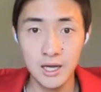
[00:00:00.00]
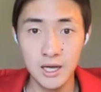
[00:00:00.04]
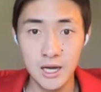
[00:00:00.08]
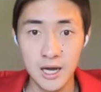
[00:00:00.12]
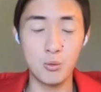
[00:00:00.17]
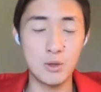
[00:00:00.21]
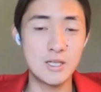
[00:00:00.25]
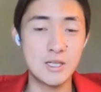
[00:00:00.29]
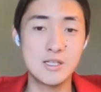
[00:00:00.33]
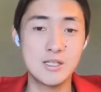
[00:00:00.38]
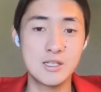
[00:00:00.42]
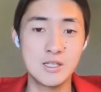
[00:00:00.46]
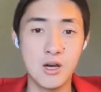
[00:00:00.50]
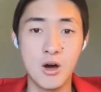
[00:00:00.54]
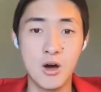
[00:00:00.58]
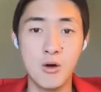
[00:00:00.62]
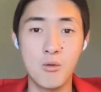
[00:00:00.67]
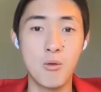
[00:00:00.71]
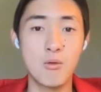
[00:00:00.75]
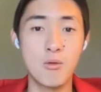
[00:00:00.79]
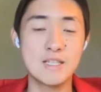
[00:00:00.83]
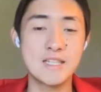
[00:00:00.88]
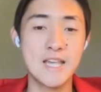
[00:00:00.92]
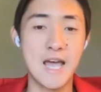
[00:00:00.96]
We saw
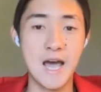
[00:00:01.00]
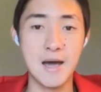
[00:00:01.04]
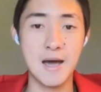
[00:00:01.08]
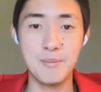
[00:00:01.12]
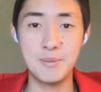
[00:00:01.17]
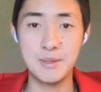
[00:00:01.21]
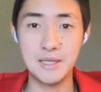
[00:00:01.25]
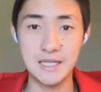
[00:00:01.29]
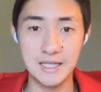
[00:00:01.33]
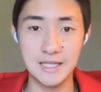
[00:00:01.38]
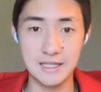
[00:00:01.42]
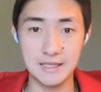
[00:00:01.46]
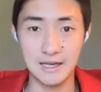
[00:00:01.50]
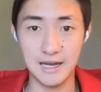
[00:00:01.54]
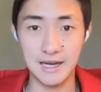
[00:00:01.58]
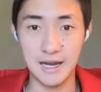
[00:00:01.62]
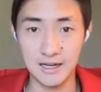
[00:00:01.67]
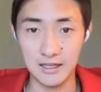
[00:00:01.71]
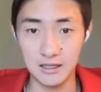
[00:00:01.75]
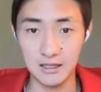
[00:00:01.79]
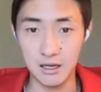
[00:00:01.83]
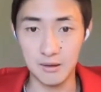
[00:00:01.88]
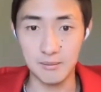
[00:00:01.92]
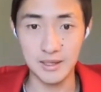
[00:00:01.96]
what's happening in the
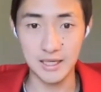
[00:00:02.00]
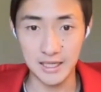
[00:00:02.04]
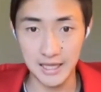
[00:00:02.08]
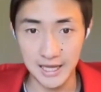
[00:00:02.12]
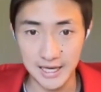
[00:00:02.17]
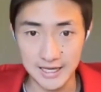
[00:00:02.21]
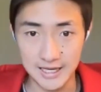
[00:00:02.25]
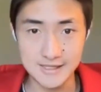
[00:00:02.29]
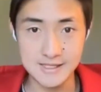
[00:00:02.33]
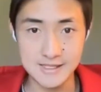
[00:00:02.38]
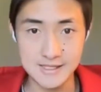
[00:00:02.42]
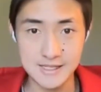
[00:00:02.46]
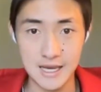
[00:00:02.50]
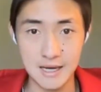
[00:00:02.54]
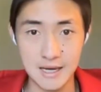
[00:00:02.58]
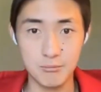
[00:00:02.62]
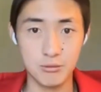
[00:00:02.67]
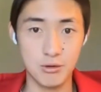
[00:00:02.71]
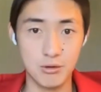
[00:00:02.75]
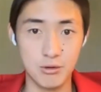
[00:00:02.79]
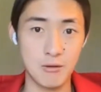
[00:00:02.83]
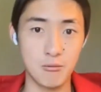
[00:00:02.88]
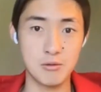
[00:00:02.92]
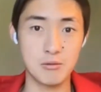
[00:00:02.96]
economic landscape, right?